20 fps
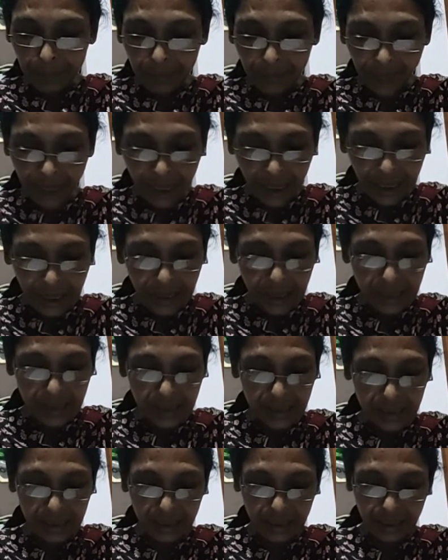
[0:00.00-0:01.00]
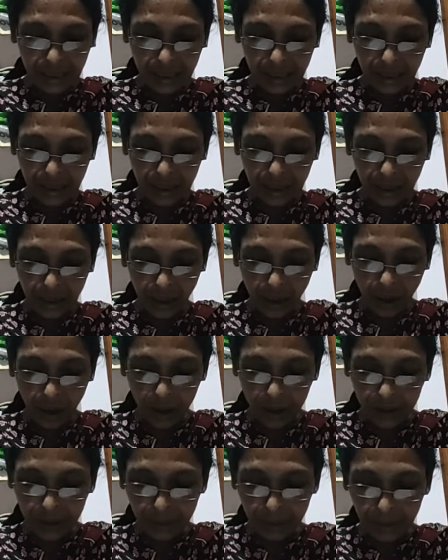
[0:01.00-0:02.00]
things
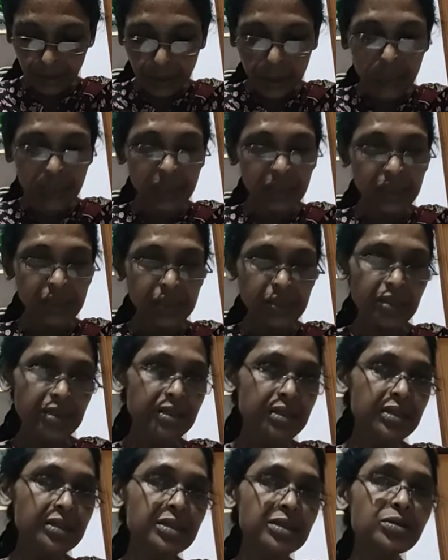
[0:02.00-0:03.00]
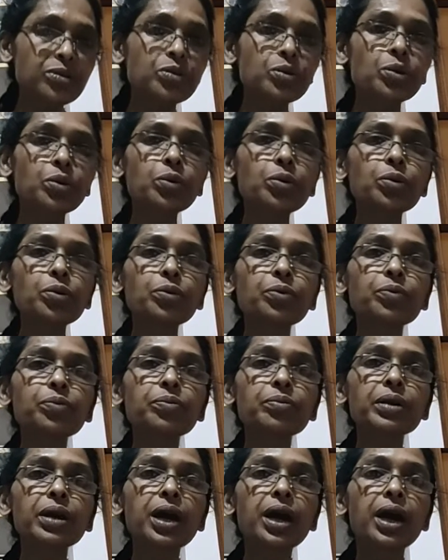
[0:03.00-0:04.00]
or the persons to
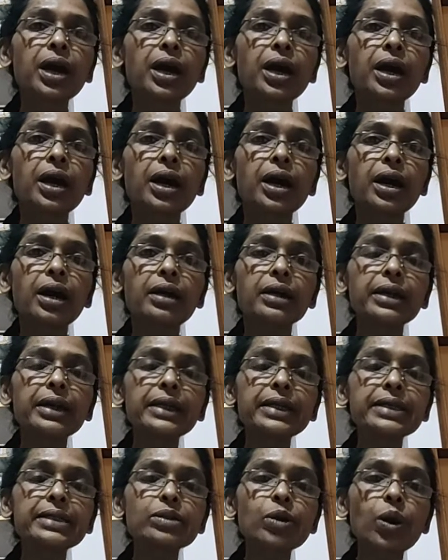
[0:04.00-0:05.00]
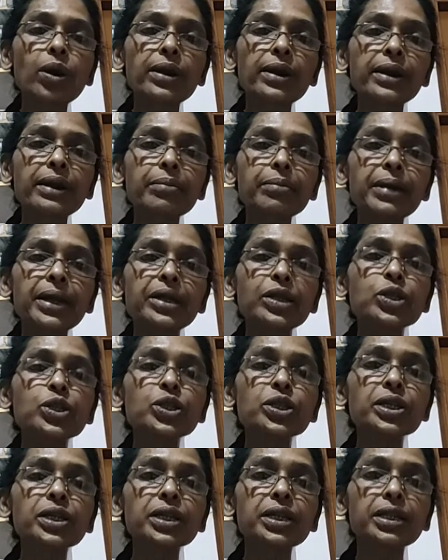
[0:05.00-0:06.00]
whom it is already
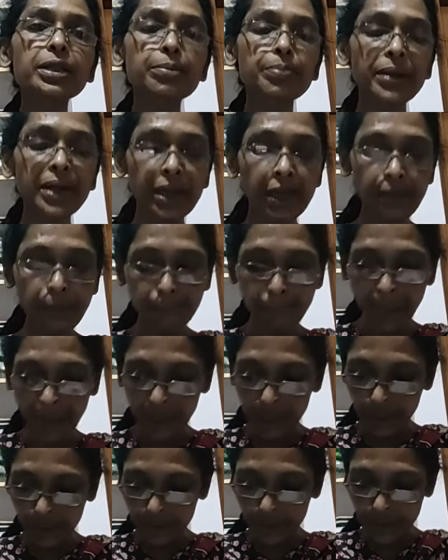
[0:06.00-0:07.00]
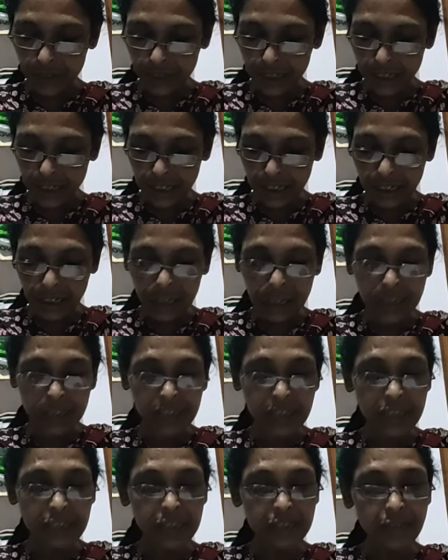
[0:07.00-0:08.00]
mentioned in the beginning part of the
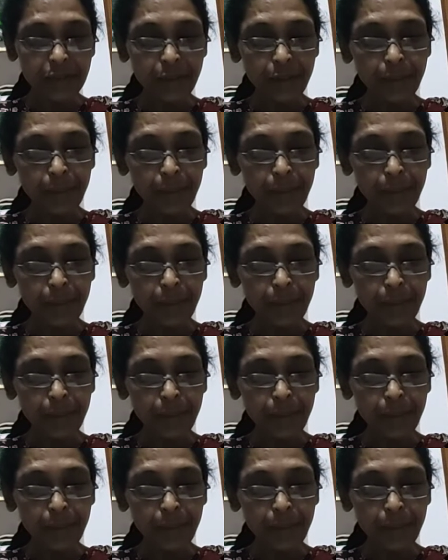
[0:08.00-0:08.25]
sentence.